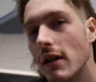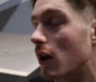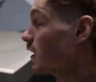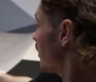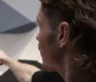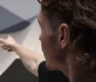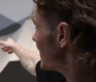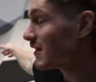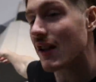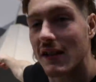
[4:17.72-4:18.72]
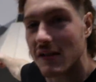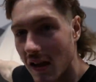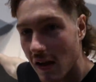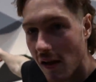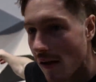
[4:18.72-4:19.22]
are going to do a
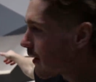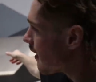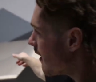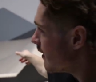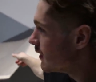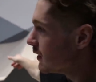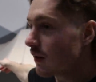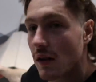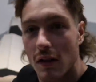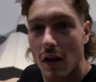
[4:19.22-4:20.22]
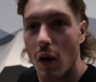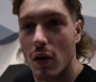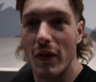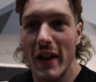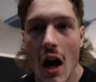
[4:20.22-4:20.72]
360. Oh God, they're